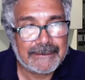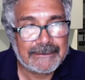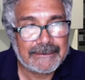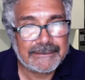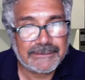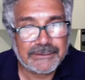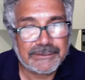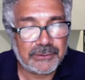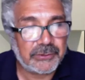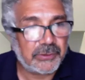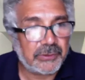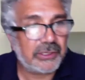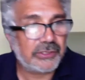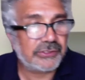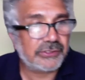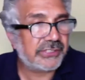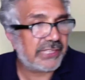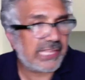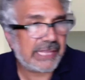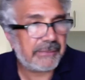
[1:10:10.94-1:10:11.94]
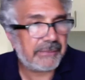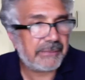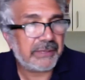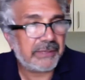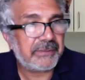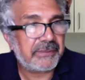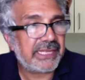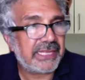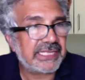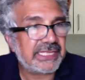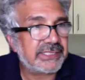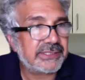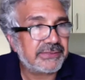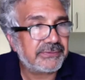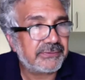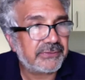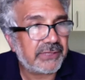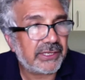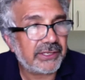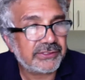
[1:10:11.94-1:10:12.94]
Sorry, we lost you there a bit, but that's
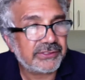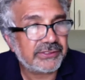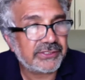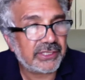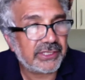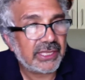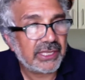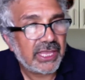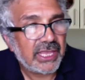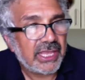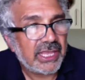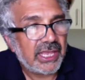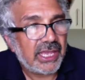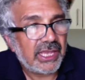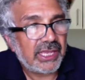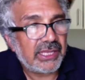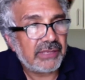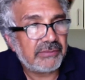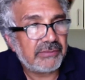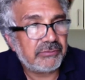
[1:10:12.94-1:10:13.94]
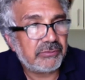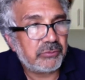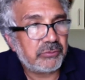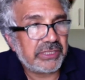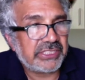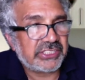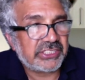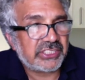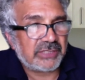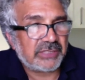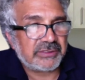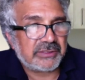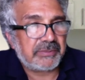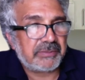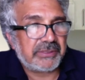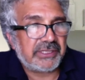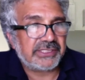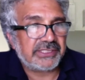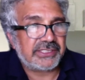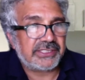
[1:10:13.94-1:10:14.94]
fine. So, um, which types of
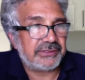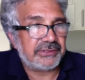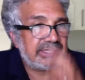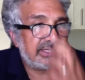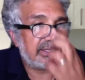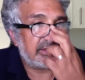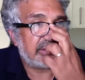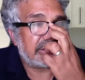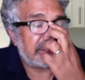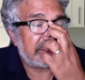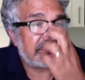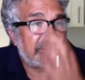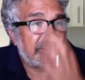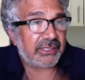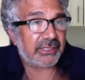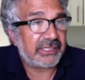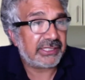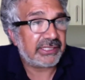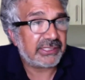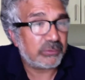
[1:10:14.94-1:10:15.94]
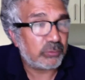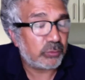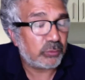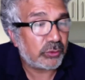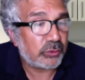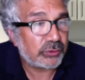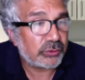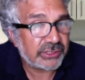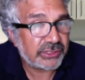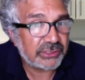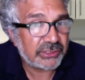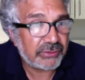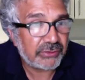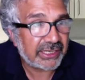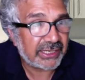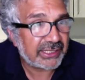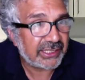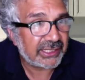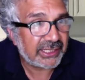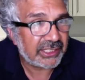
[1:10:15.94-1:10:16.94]
plants don't need lots of light right. and water
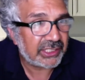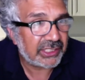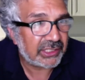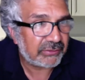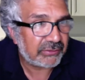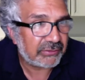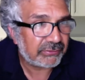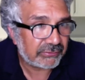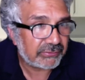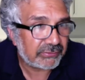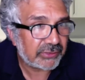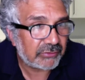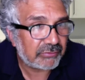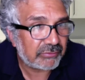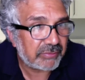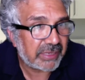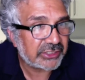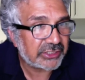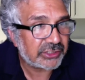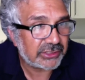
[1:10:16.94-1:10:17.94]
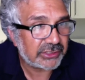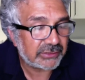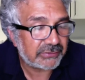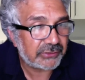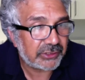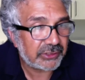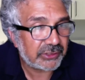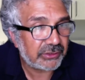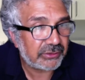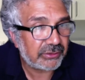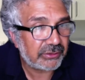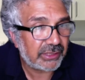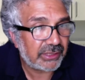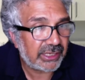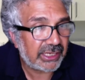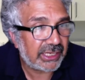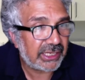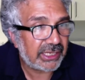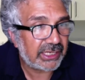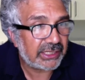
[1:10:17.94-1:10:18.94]
regularly? You've you've mentioned a few
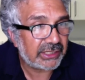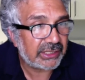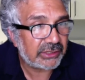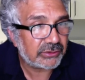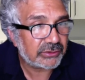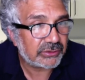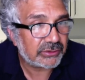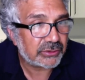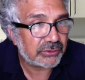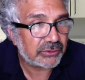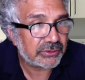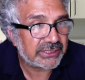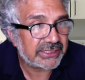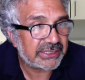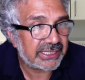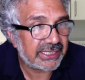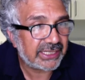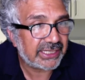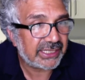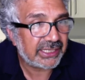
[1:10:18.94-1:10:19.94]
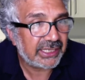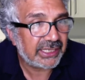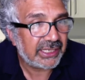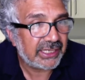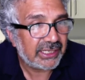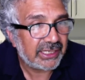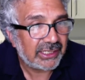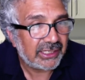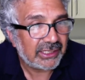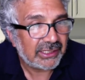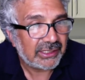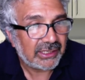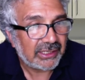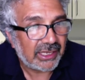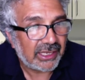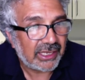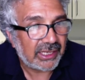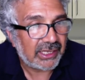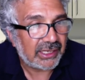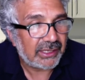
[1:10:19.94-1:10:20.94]
in your talk today.
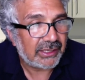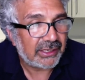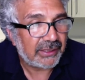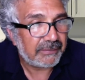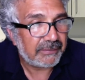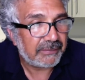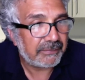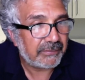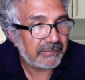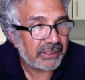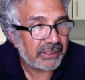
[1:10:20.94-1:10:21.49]
Um,